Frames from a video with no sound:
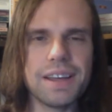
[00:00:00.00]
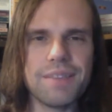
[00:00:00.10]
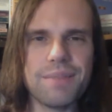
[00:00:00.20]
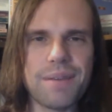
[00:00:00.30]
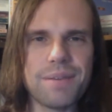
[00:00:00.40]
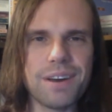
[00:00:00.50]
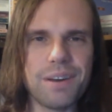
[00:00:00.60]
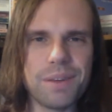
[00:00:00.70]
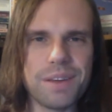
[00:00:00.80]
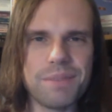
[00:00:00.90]
Maybe
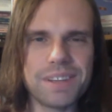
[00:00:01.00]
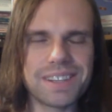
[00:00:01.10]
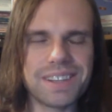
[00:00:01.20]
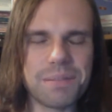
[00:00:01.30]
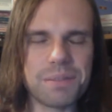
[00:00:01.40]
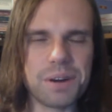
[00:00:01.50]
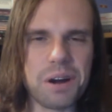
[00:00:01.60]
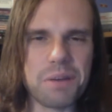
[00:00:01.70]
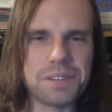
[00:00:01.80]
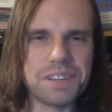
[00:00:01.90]
I'll be missing them
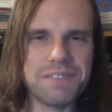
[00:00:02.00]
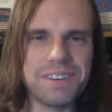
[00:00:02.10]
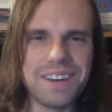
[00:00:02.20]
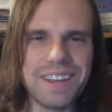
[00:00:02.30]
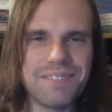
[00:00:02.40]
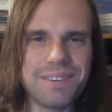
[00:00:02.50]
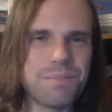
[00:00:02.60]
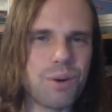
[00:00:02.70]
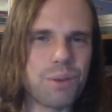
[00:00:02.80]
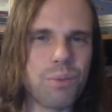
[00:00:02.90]
carbs even
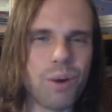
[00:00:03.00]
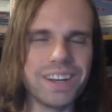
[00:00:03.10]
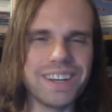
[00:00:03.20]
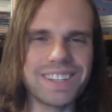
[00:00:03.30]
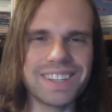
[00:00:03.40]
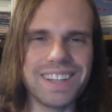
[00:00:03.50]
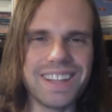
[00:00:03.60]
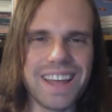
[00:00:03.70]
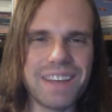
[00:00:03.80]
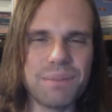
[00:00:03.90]
more poignantly
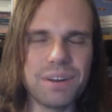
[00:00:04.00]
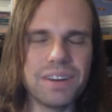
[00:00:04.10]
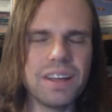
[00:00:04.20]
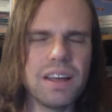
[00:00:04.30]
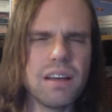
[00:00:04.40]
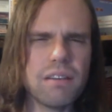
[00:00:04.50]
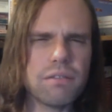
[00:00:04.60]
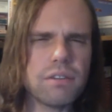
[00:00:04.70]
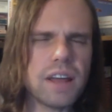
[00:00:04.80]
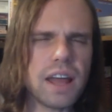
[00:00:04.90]
then. But
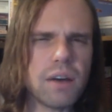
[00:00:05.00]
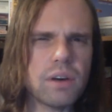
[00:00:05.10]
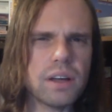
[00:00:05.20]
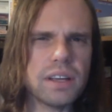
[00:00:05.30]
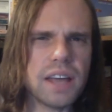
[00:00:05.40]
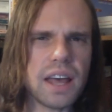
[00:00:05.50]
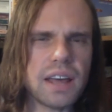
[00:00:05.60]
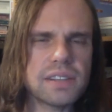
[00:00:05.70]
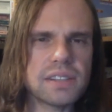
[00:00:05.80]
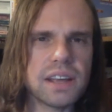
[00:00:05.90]
for now, yeah,
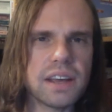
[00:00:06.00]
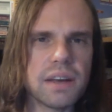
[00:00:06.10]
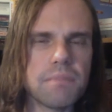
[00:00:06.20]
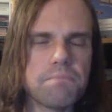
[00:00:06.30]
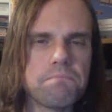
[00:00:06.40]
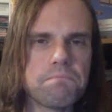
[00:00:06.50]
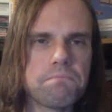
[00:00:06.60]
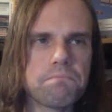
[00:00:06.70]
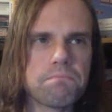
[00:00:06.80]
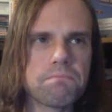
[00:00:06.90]
I'd say,
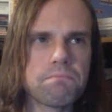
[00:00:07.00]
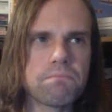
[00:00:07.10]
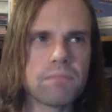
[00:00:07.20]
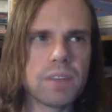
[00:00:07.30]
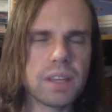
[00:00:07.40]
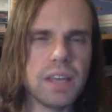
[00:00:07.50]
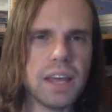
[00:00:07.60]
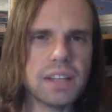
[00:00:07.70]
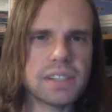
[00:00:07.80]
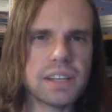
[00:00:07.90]
yeah,
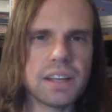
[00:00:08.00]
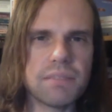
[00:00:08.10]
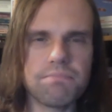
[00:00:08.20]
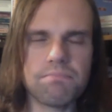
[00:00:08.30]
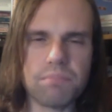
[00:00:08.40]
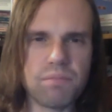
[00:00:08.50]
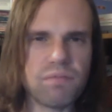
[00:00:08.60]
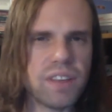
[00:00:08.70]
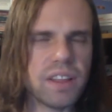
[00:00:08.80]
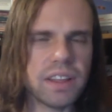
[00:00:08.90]
it's
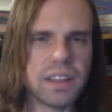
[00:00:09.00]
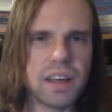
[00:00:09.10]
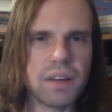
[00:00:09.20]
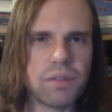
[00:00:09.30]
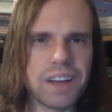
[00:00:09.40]
feeling the